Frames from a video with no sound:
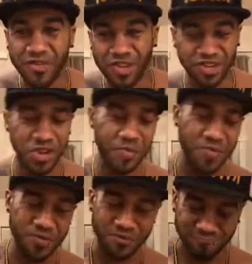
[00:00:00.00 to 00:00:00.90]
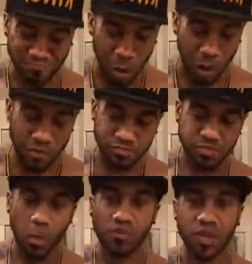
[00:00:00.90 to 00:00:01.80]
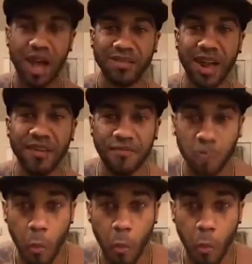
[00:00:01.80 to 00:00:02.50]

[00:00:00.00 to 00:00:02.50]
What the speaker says: What's good, people? How's life?